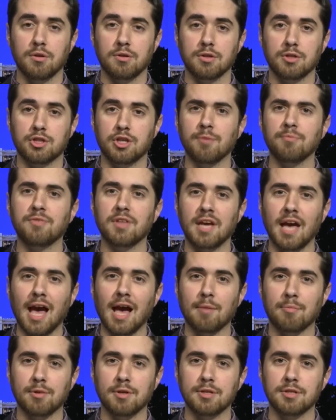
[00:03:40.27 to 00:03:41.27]
something
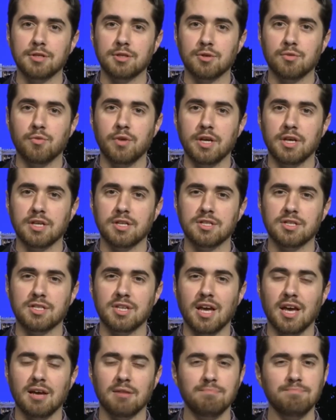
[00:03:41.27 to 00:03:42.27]
happens and we can
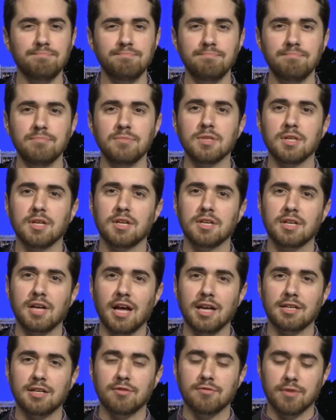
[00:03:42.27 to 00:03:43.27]
say, mm,
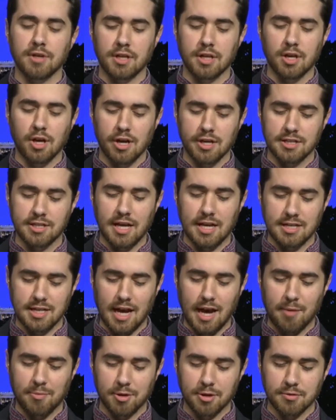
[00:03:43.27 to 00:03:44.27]
God didn't really cause that to
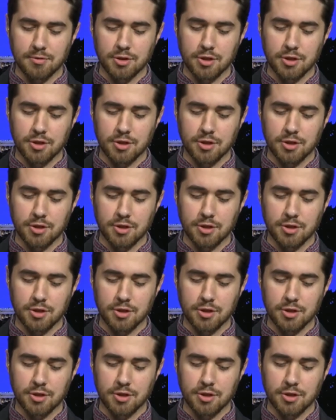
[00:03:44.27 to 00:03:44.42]
happen.